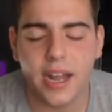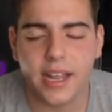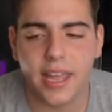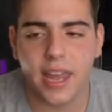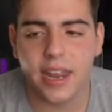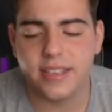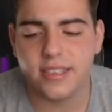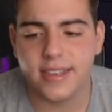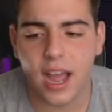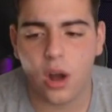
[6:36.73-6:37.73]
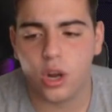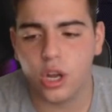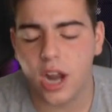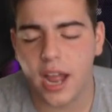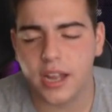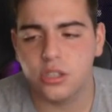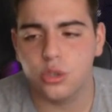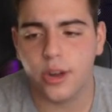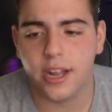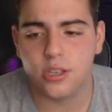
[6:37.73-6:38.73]
again and see how good I could
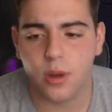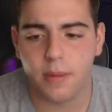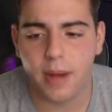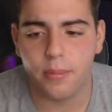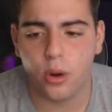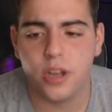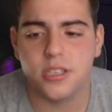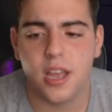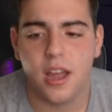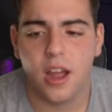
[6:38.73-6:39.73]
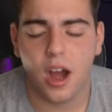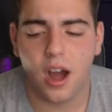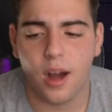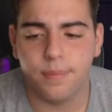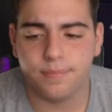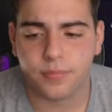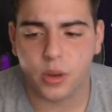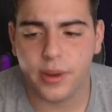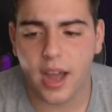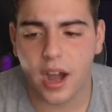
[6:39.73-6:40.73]
do against one of my boys. Um,
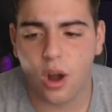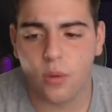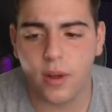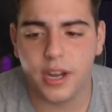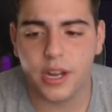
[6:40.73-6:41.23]
we got it all ready to